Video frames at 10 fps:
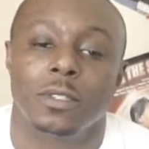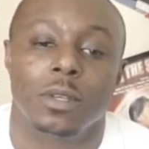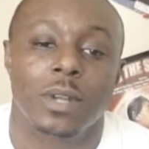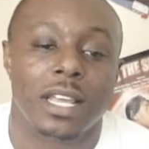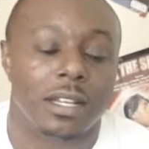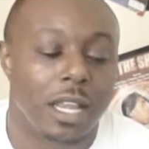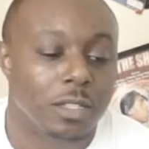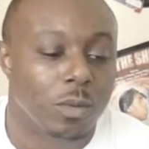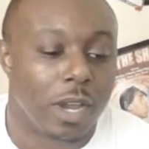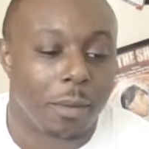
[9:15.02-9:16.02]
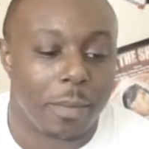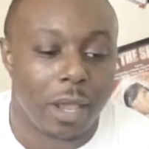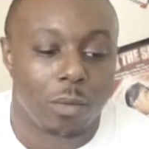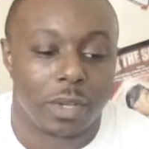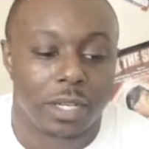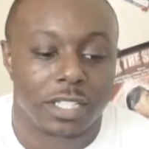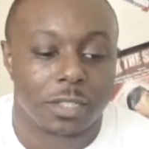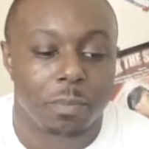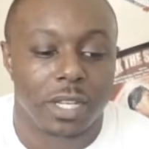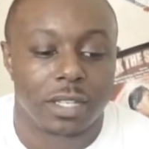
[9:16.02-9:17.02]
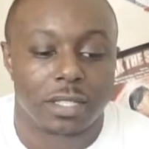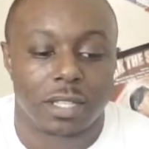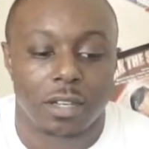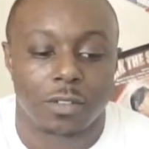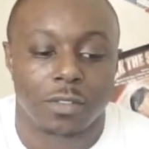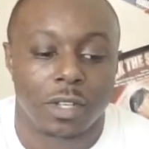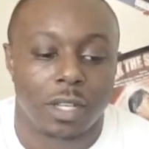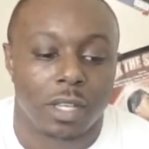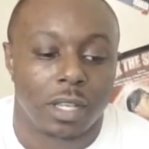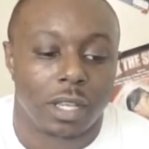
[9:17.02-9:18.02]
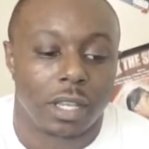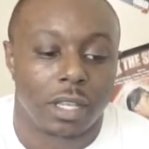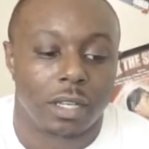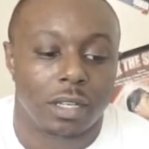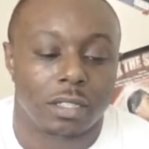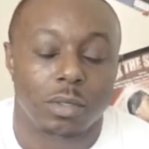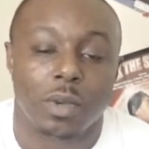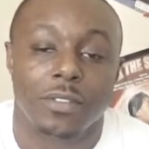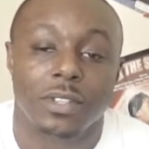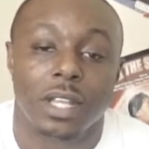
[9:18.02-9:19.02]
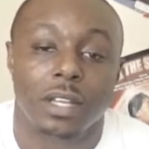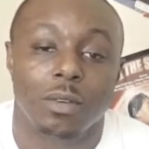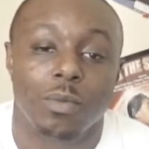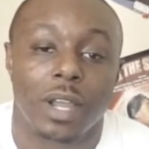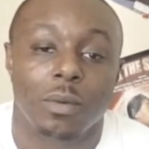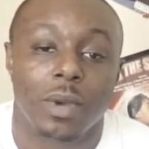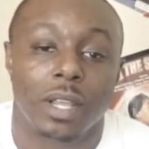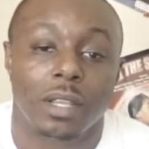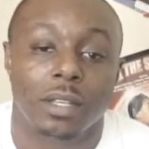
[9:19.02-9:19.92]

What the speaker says: So that's where I'm at with it. Just be yourself and do everything the right way.